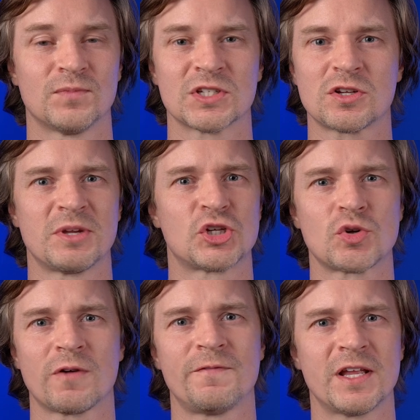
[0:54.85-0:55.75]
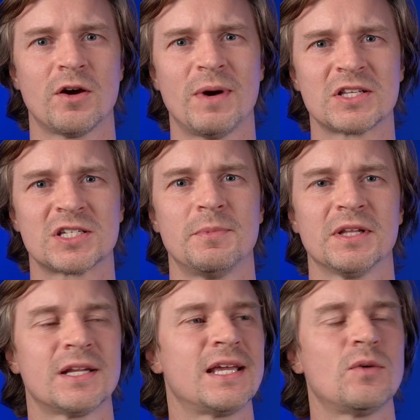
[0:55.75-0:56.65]
This is going to be a short video about
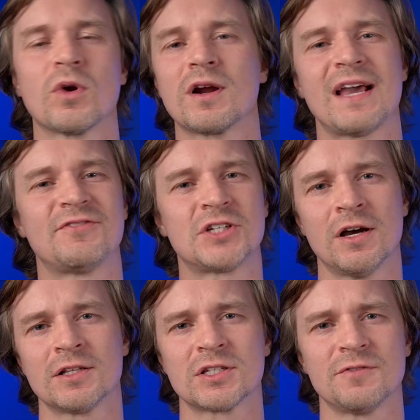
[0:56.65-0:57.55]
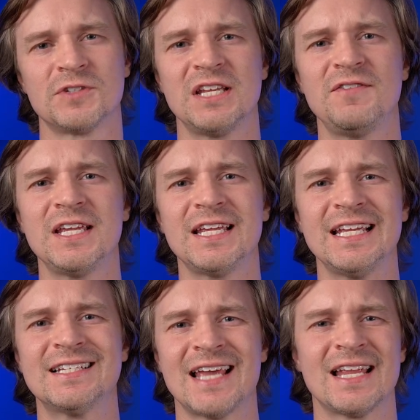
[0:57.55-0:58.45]
stability. We're going to have tons of
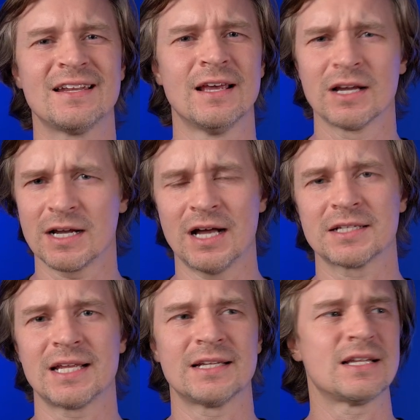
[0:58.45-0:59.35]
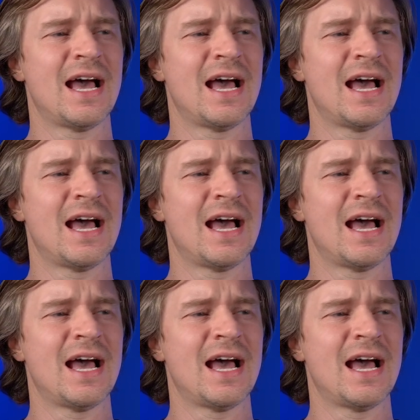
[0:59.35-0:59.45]
ZV-E10 content,